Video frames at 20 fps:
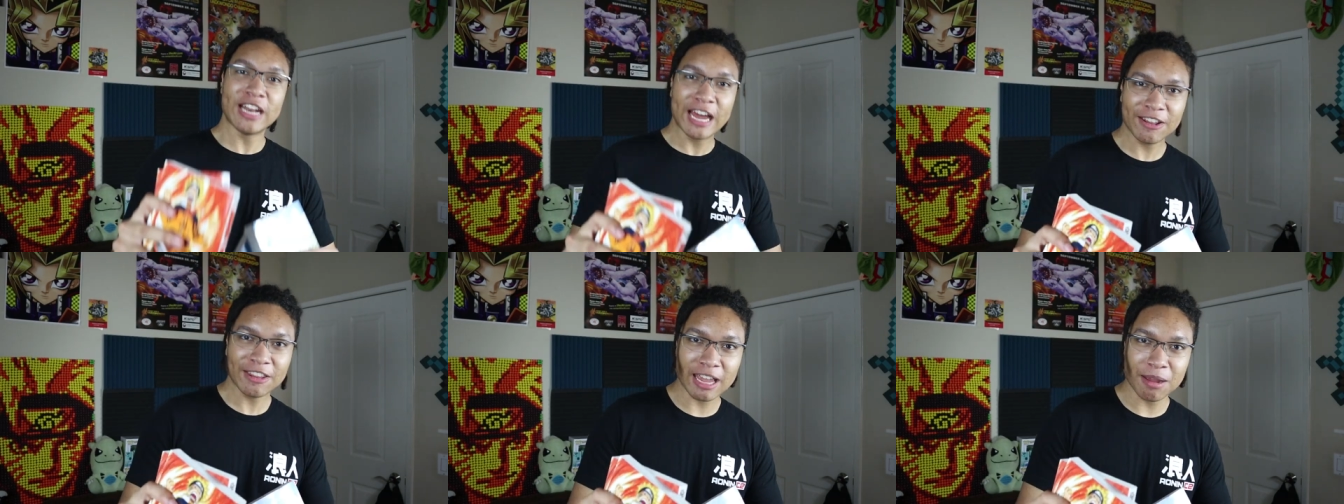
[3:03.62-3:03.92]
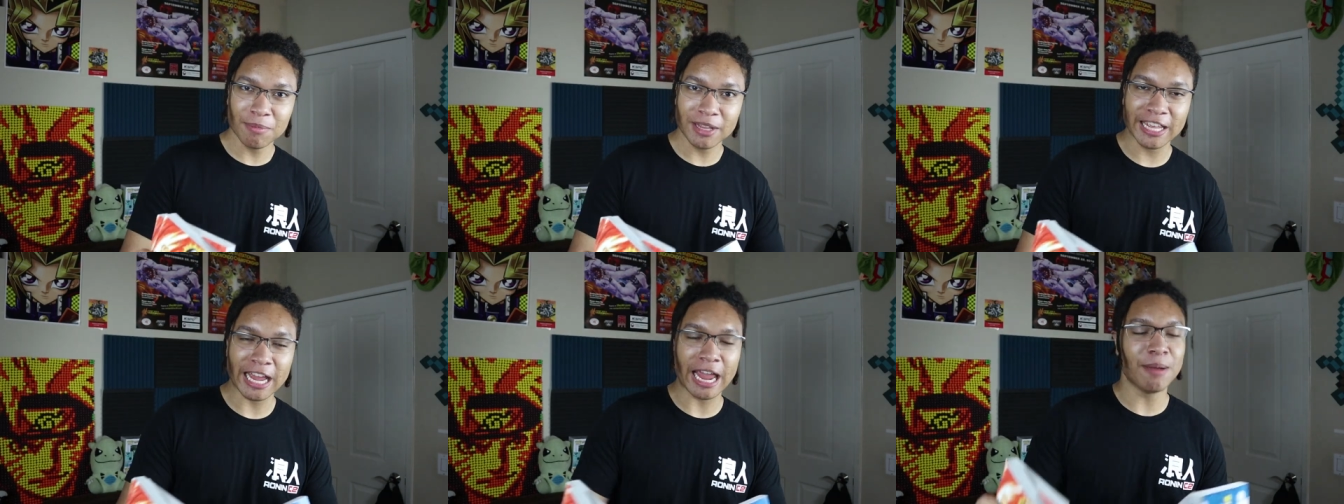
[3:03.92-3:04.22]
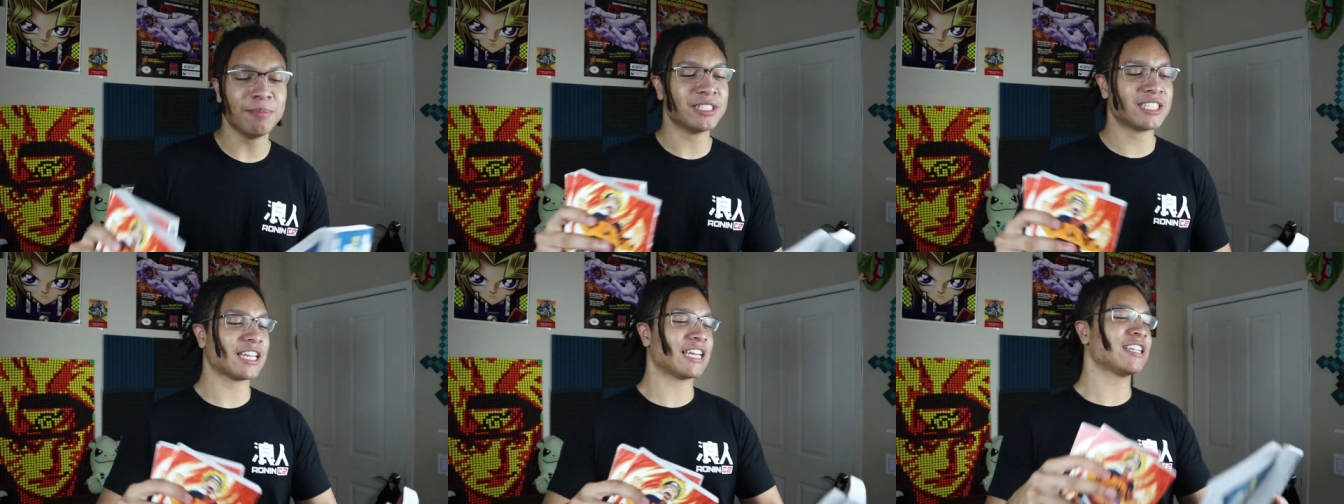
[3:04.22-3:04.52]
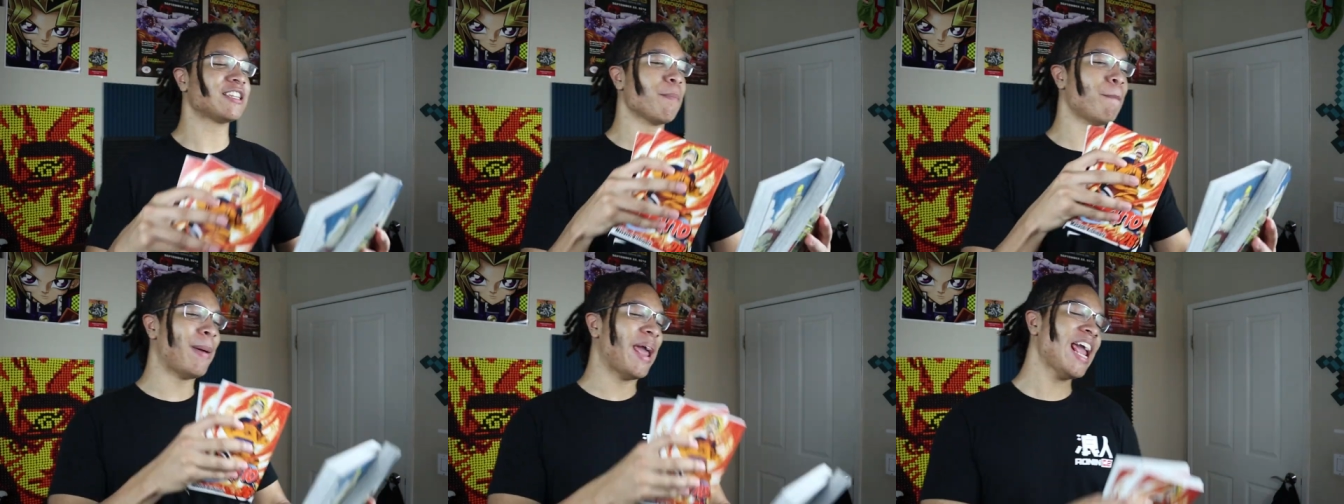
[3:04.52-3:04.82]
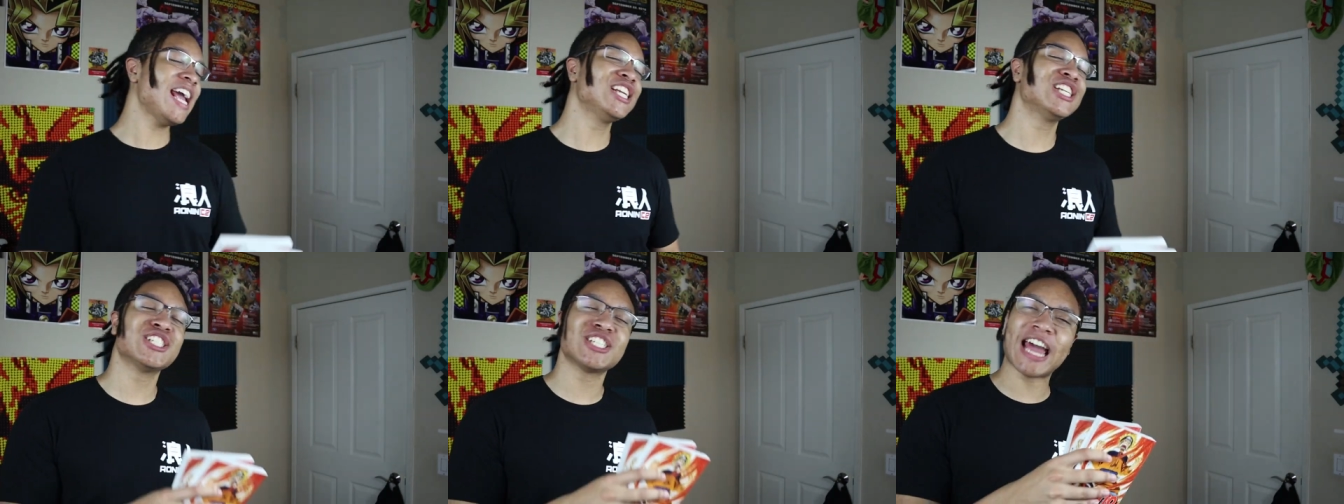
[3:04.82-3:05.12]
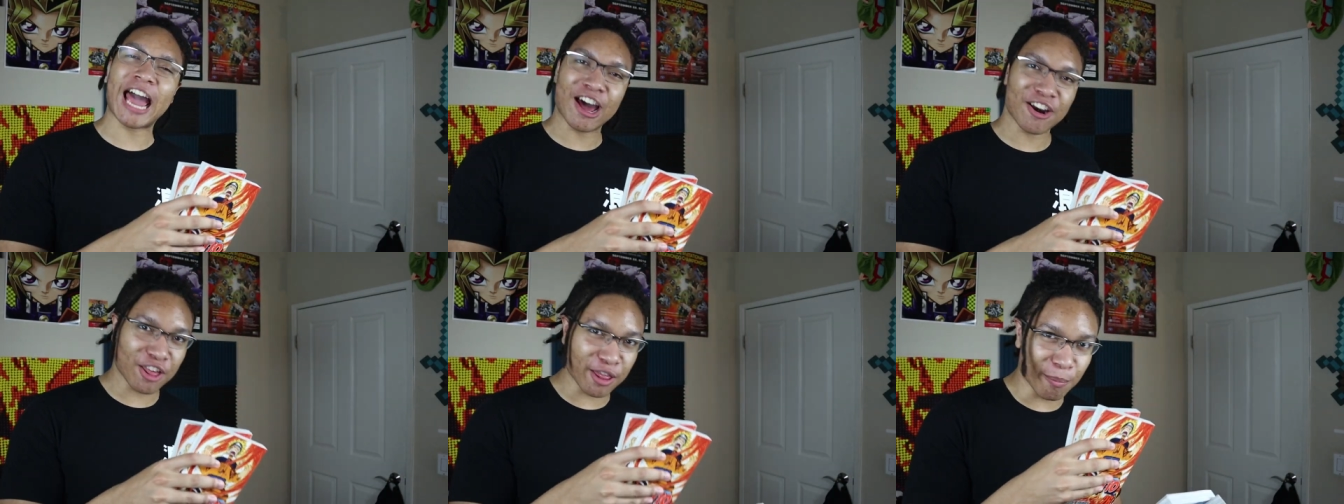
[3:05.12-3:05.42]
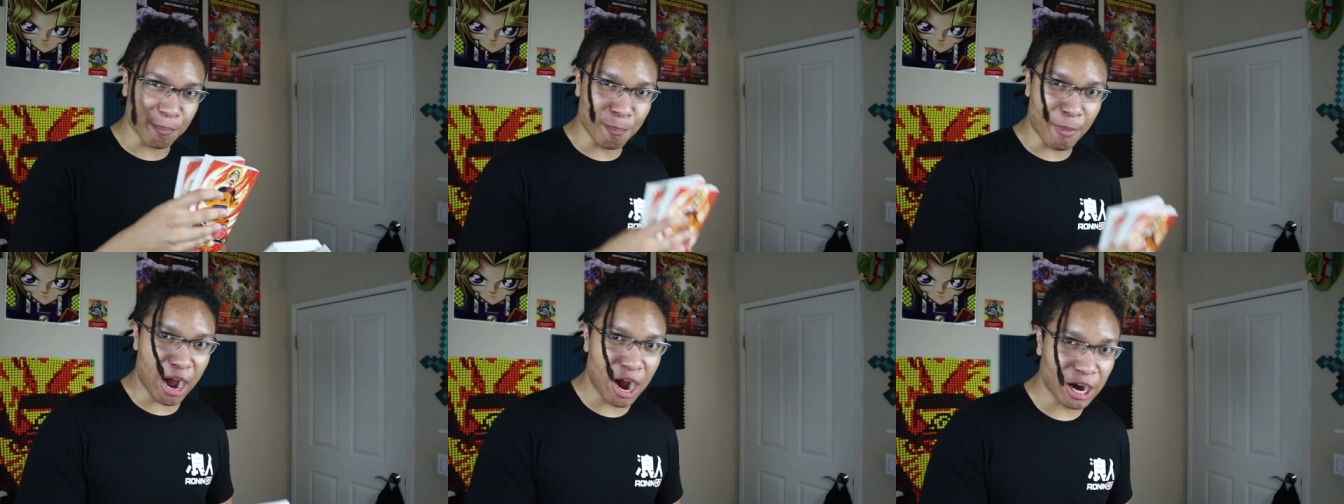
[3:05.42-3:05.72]
So now the aim of the game is to get the pages out of the
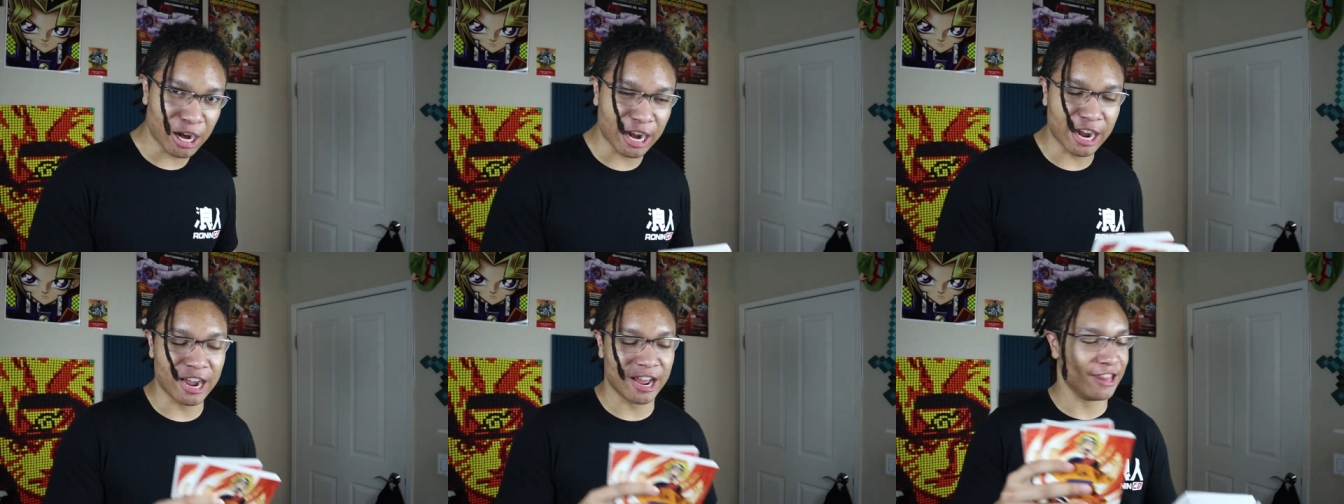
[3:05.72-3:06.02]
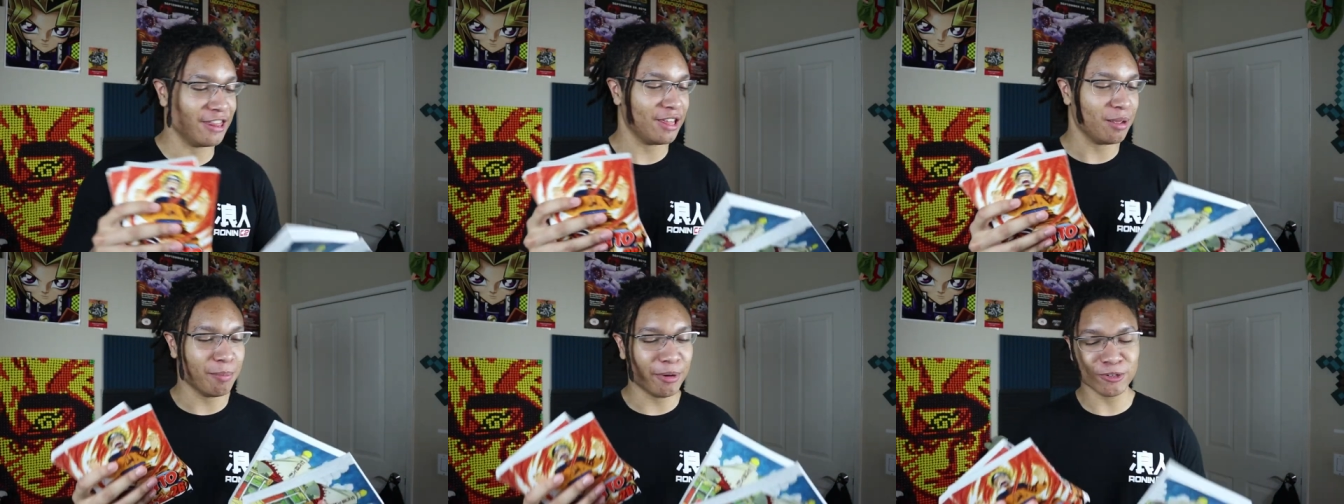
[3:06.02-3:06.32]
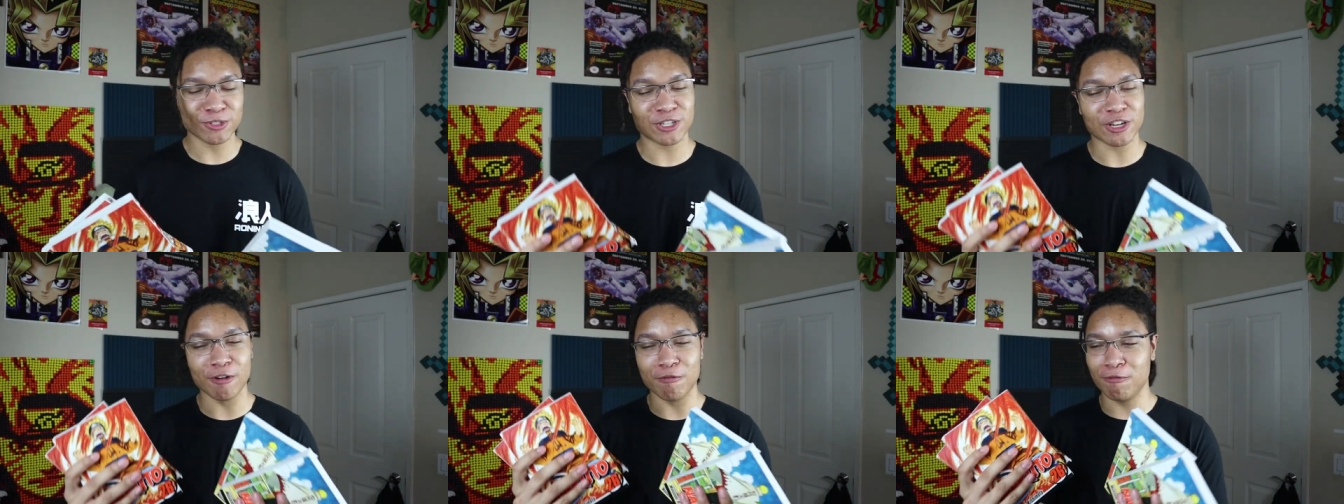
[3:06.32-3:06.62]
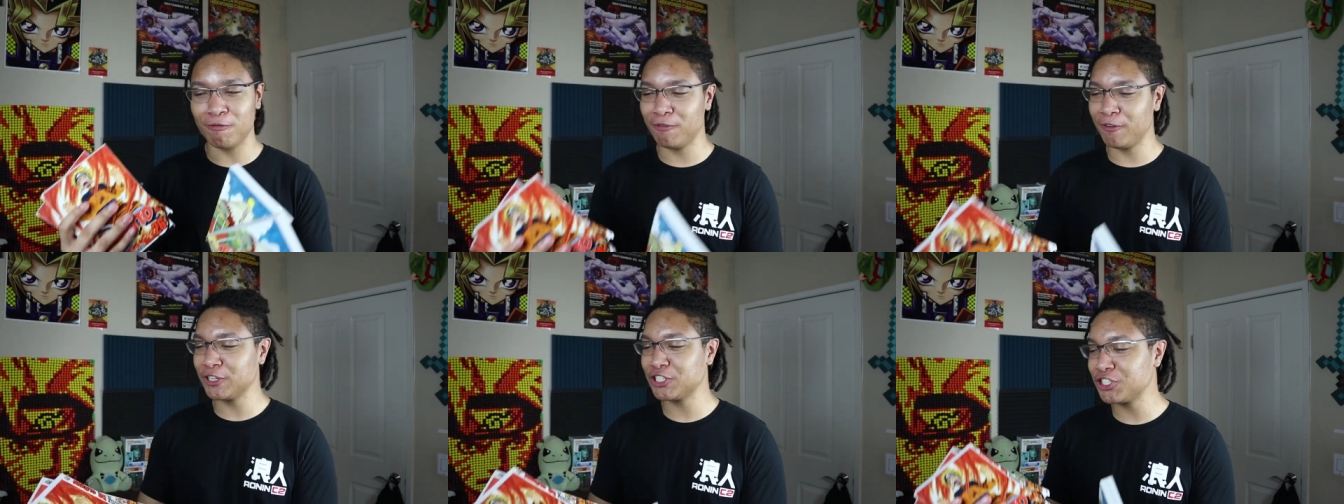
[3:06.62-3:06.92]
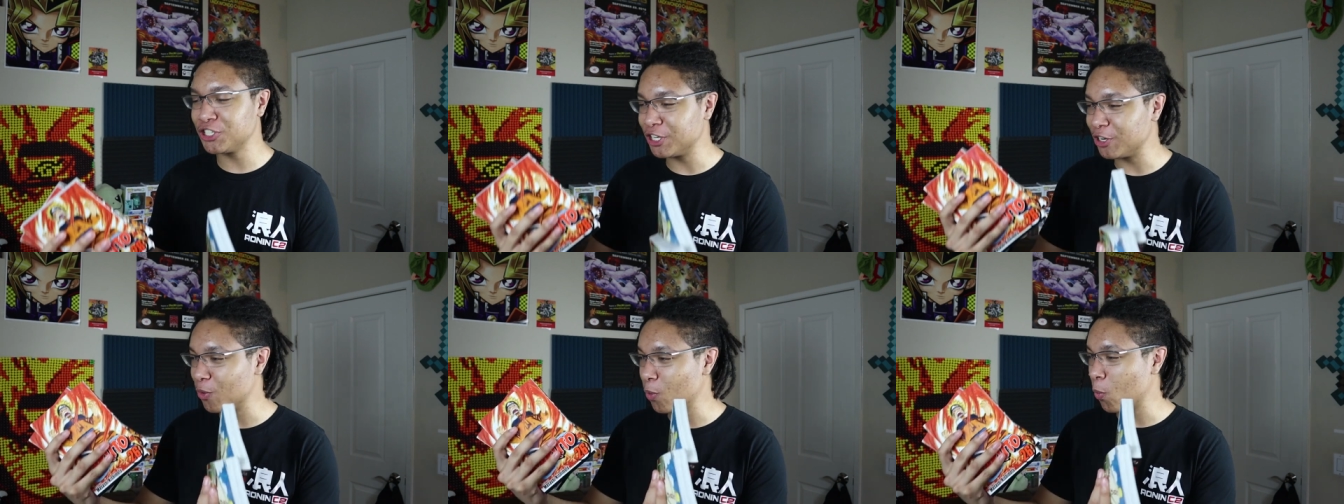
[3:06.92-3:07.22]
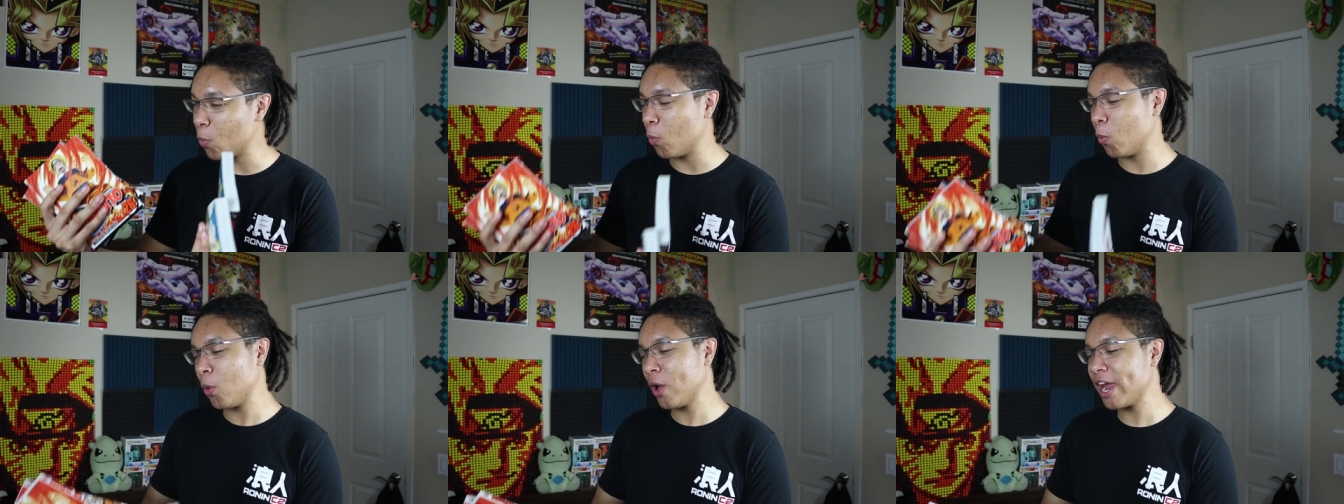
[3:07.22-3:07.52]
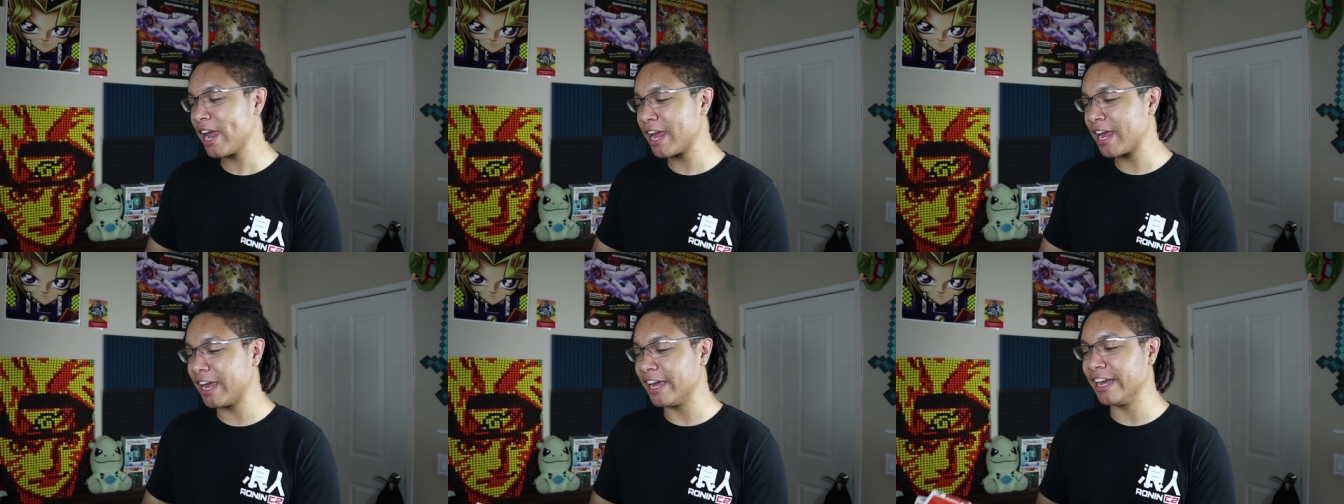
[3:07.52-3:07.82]
manga in the most efficient
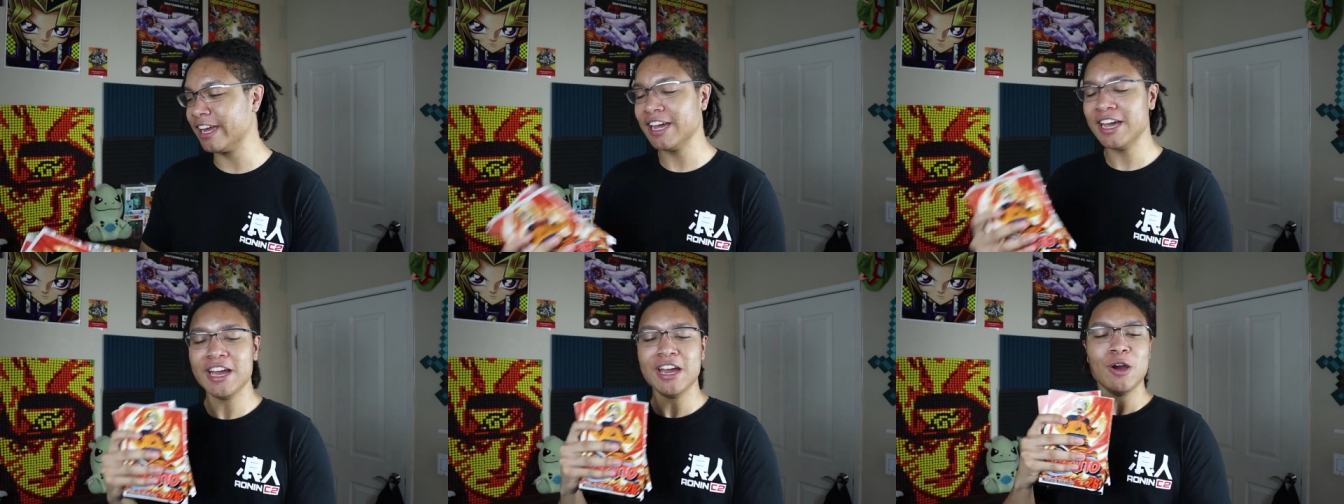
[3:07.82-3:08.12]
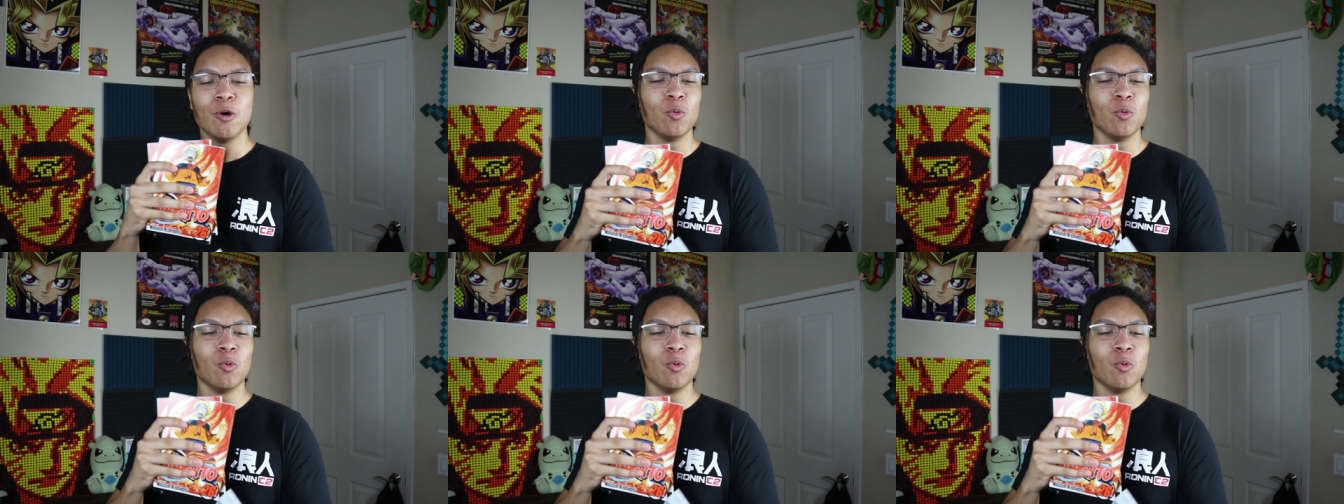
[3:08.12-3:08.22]
way,